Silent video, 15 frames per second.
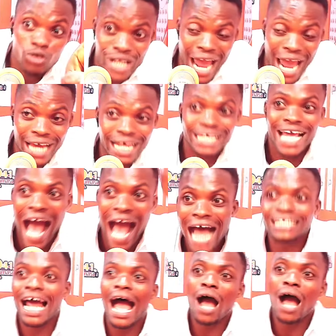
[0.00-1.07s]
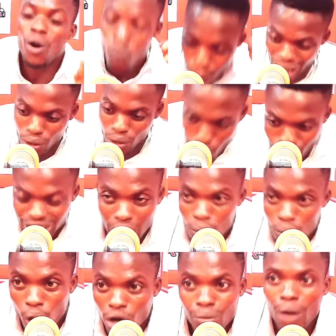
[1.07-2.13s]
Junior dey ada ha won ko se
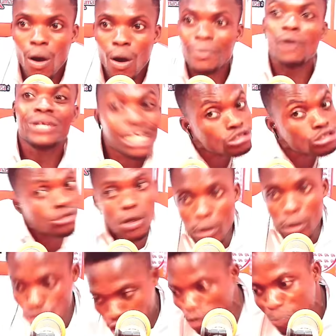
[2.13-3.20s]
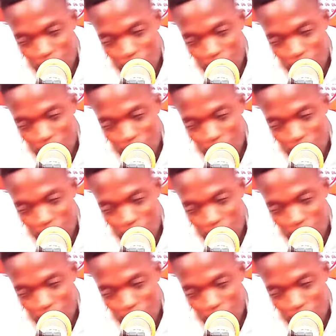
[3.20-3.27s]
won ma kwabre di short